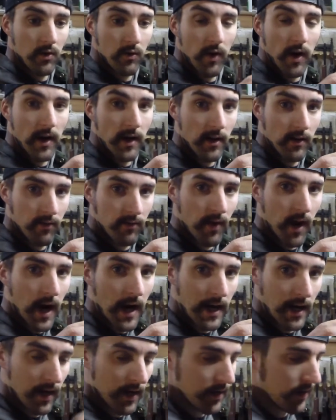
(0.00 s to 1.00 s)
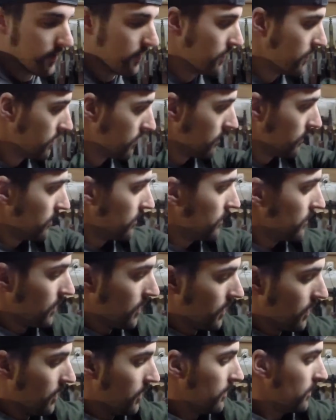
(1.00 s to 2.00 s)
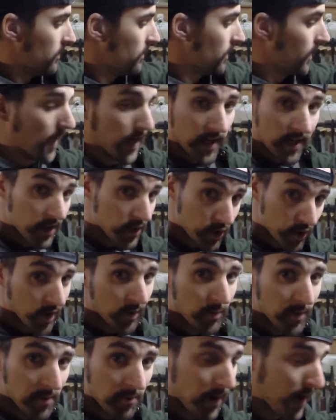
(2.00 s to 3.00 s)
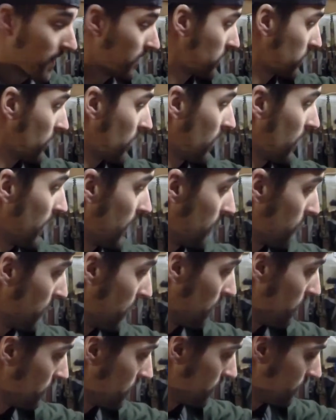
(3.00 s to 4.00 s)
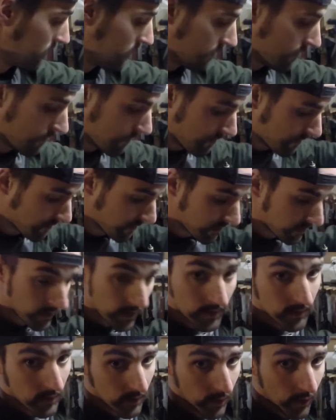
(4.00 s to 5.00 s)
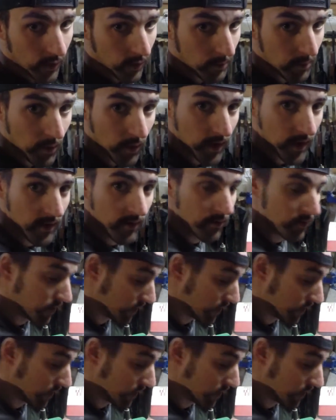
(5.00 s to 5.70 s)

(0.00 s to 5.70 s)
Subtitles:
ready to fire and should be match grade ammo. That's the whole point of